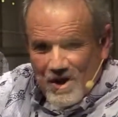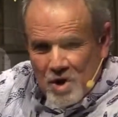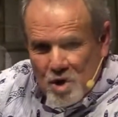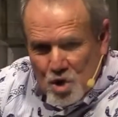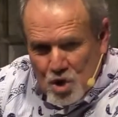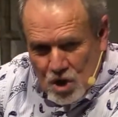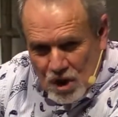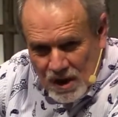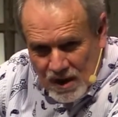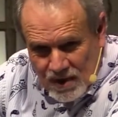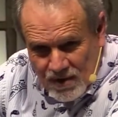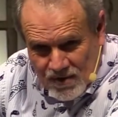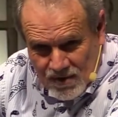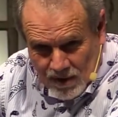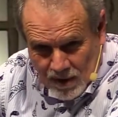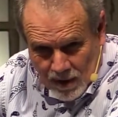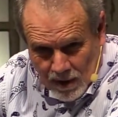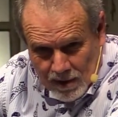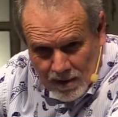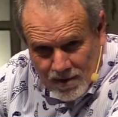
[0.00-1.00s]

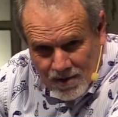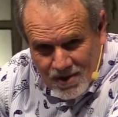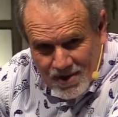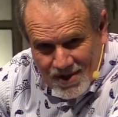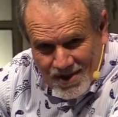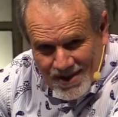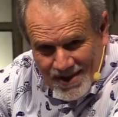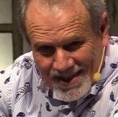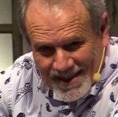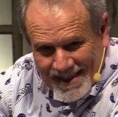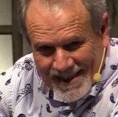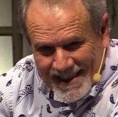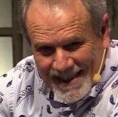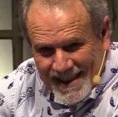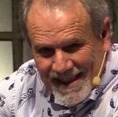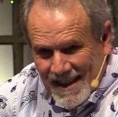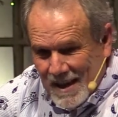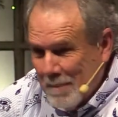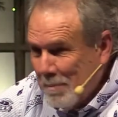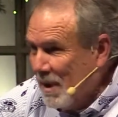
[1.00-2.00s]
Jesus
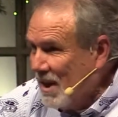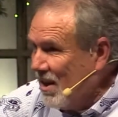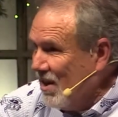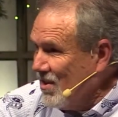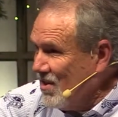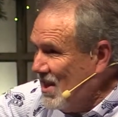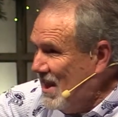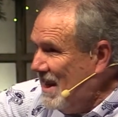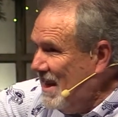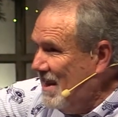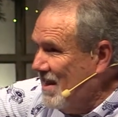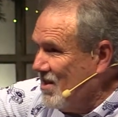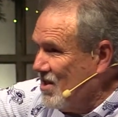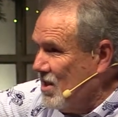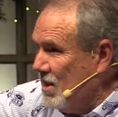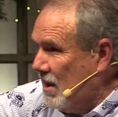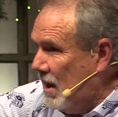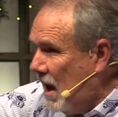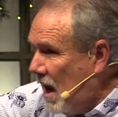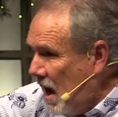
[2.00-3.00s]
because he is
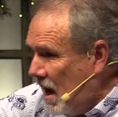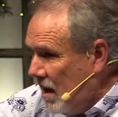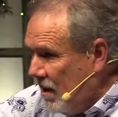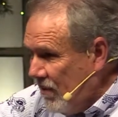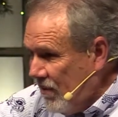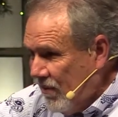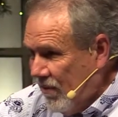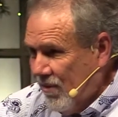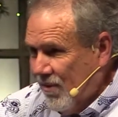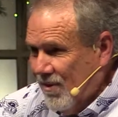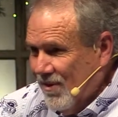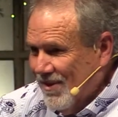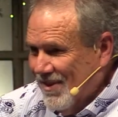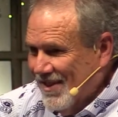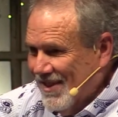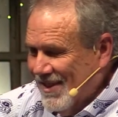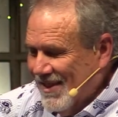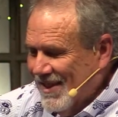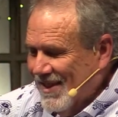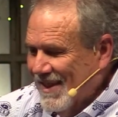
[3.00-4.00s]
life
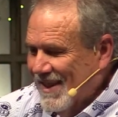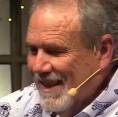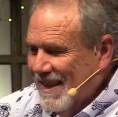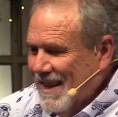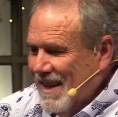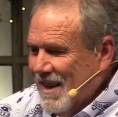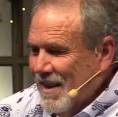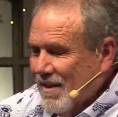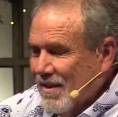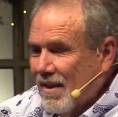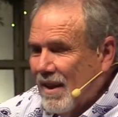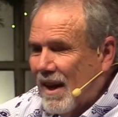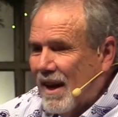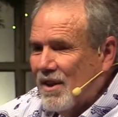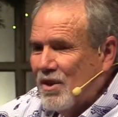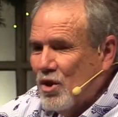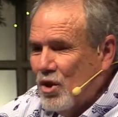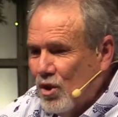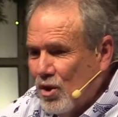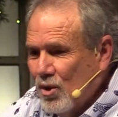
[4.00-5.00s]

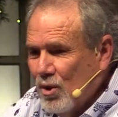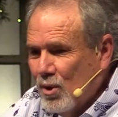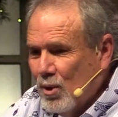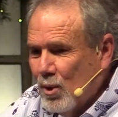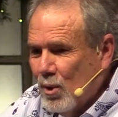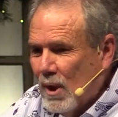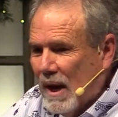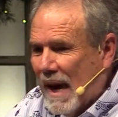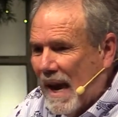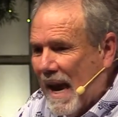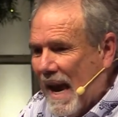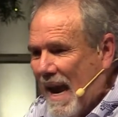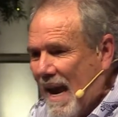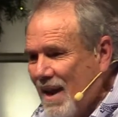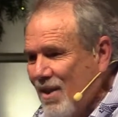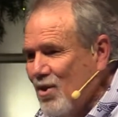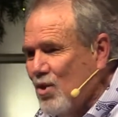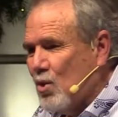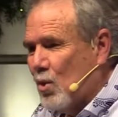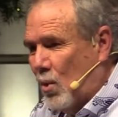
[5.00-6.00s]
that you
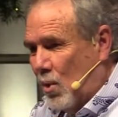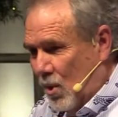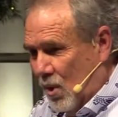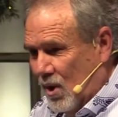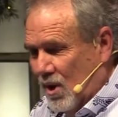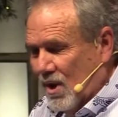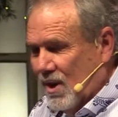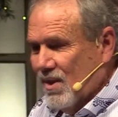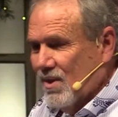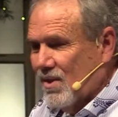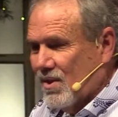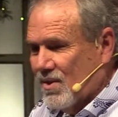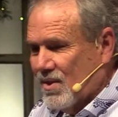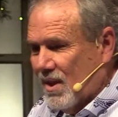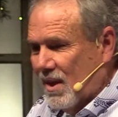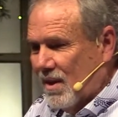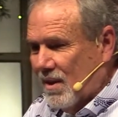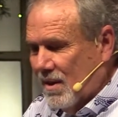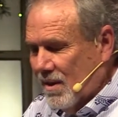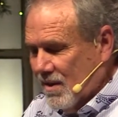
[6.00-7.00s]
and your
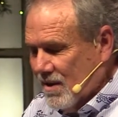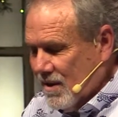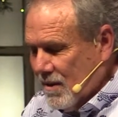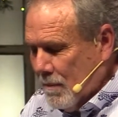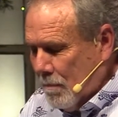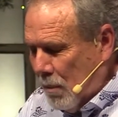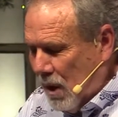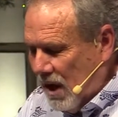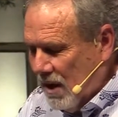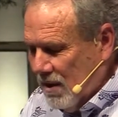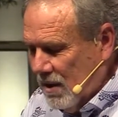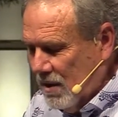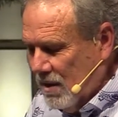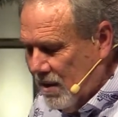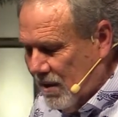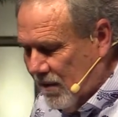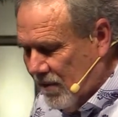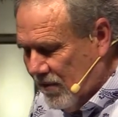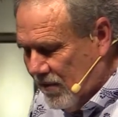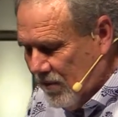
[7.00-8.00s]
descendants might
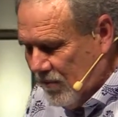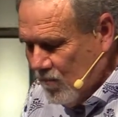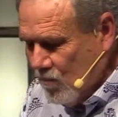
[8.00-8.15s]
live.